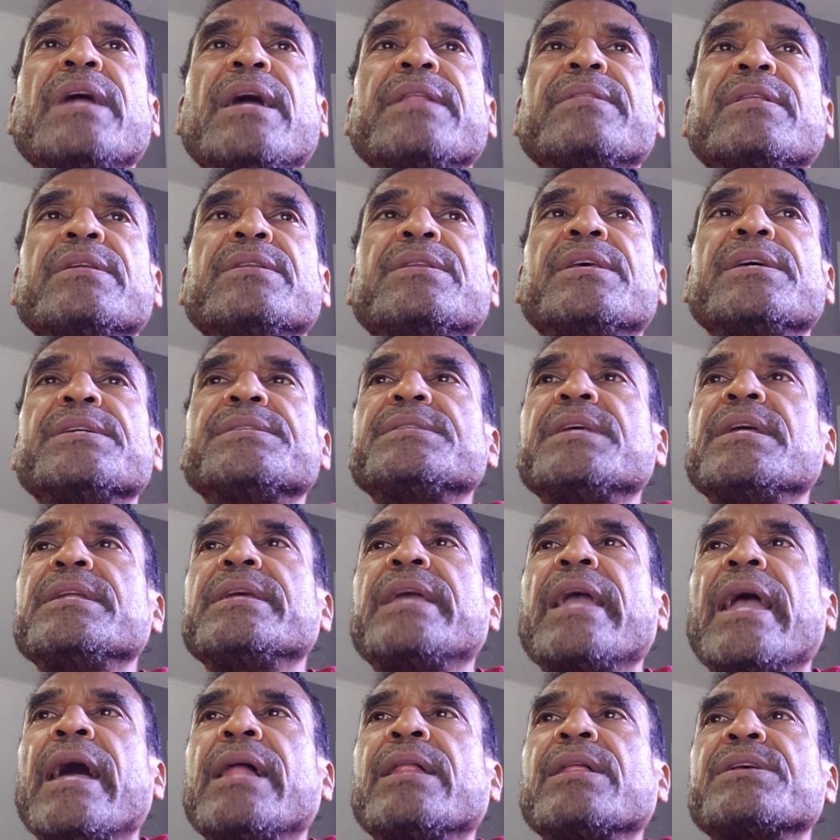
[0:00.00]
that the distant
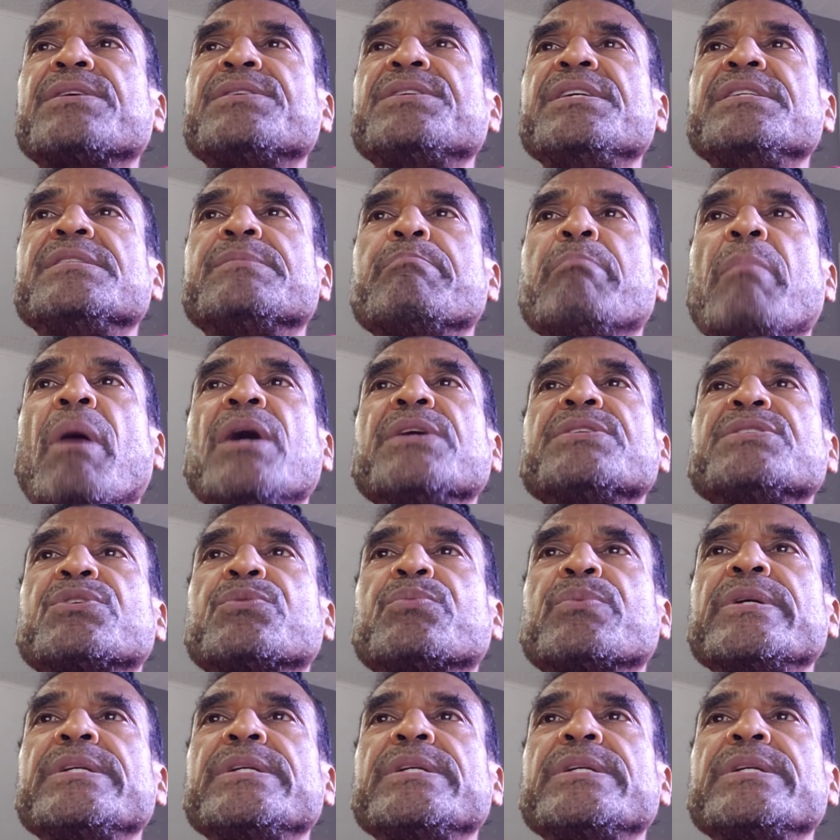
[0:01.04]
galaxies must